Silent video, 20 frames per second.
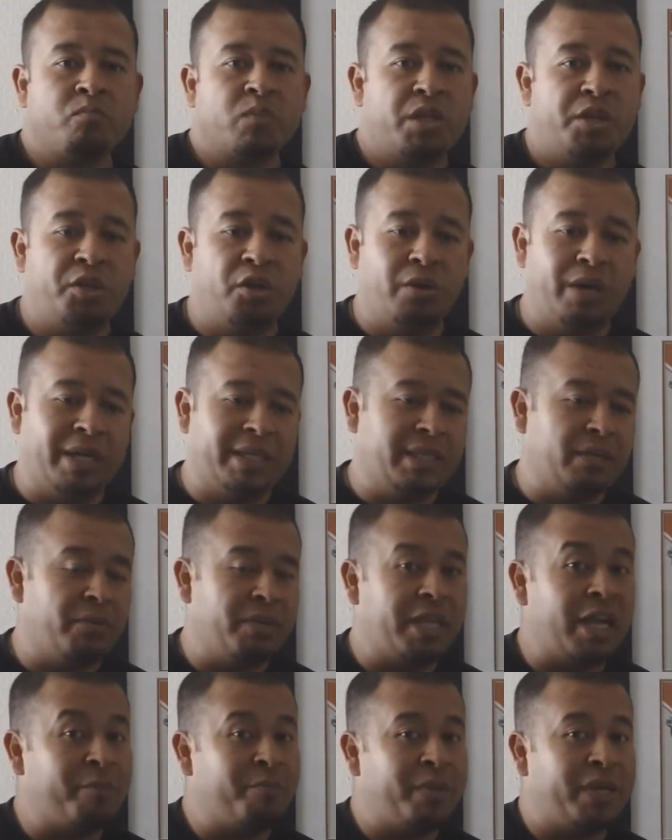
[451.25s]
You know, like I said,
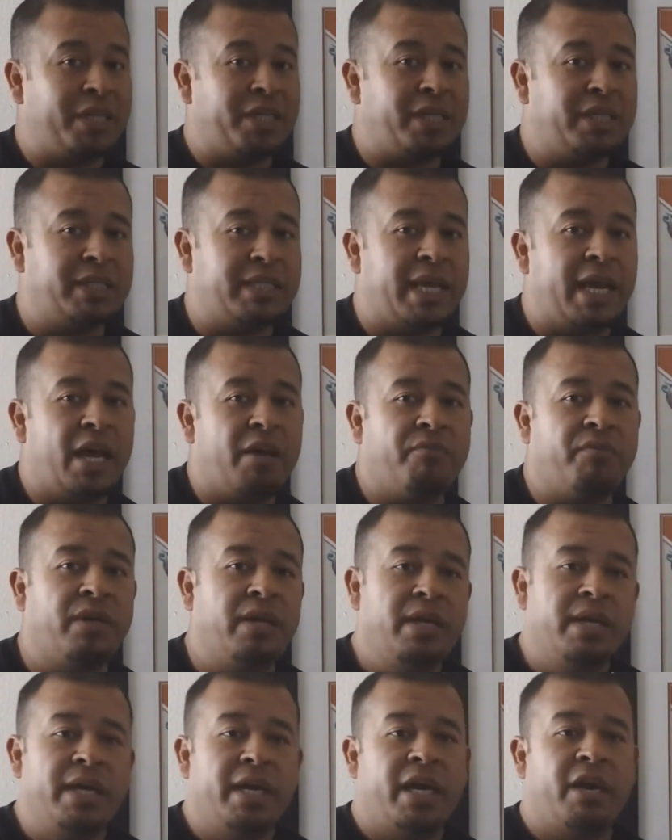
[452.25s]
with that pitching staff,
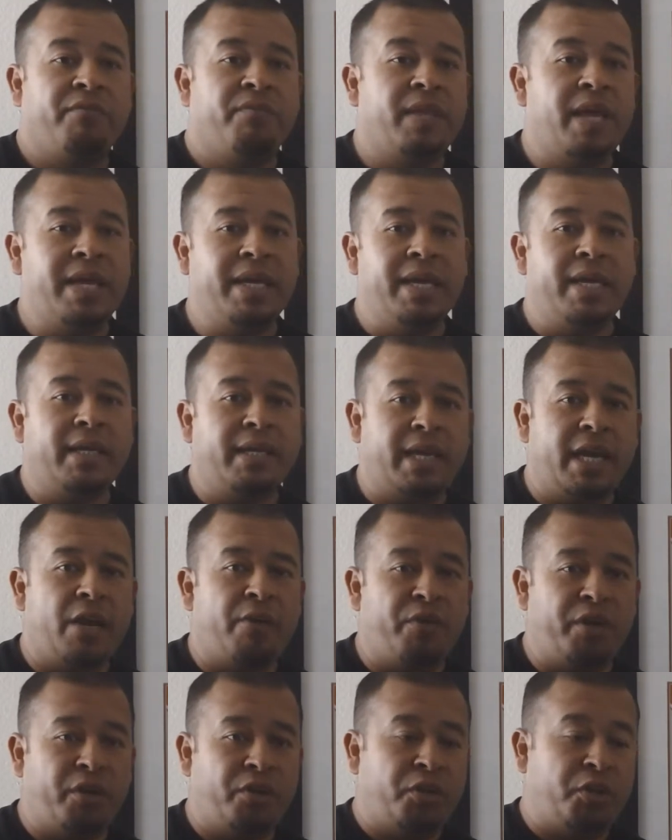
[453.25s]
if they can
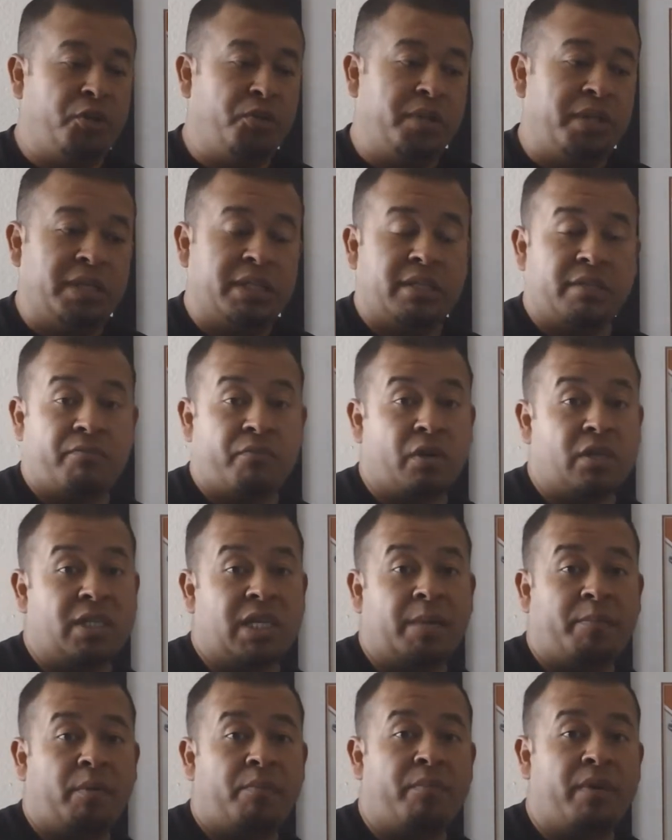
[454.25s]
carry you through this
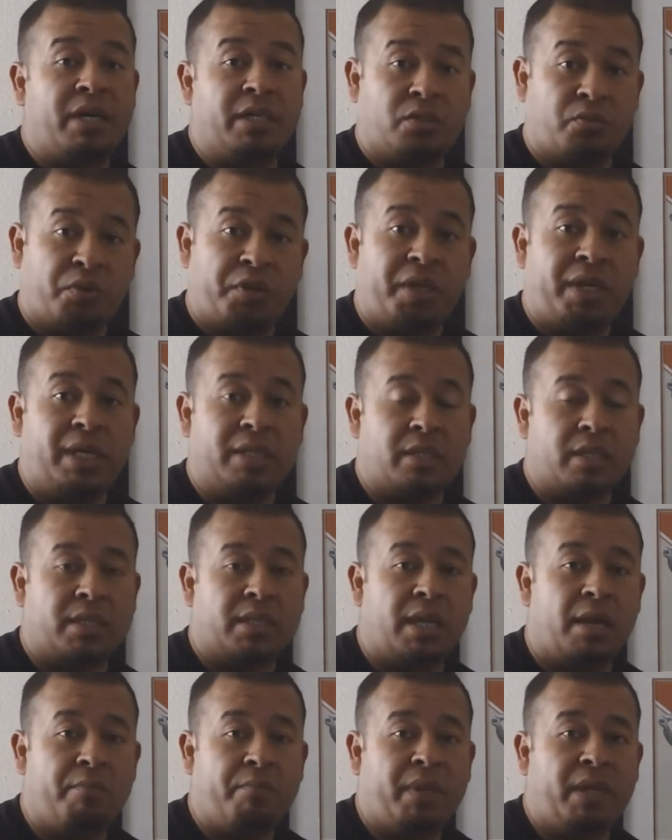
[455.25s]
first couple months where you guys are
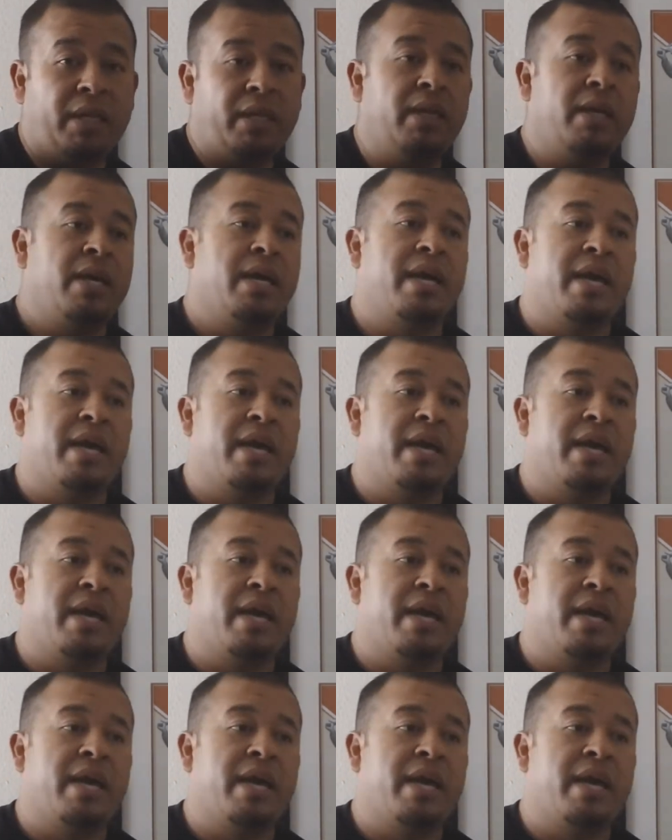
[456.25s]
slumping,